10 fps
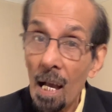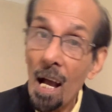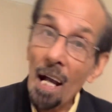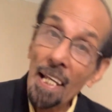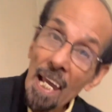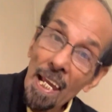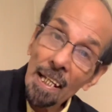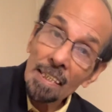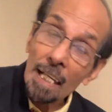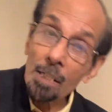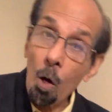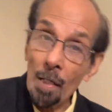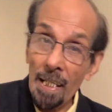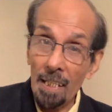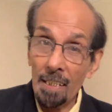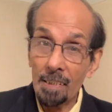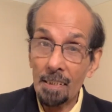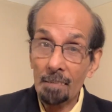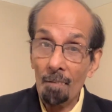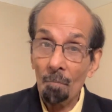Again, the knowledge,
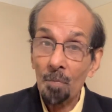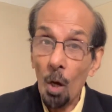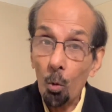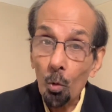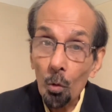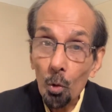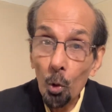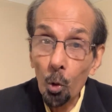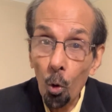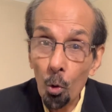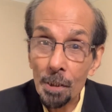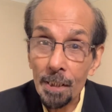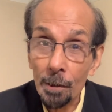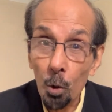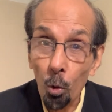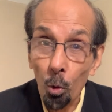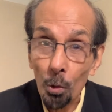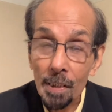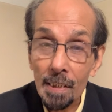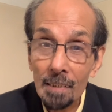the closed
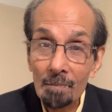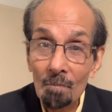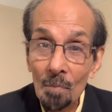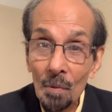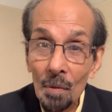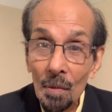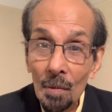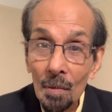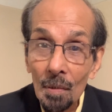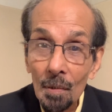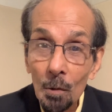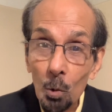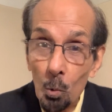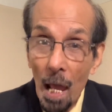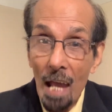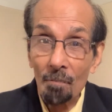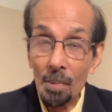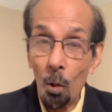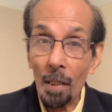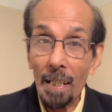doors to have
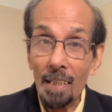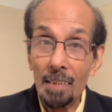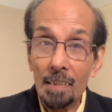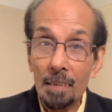knowledge.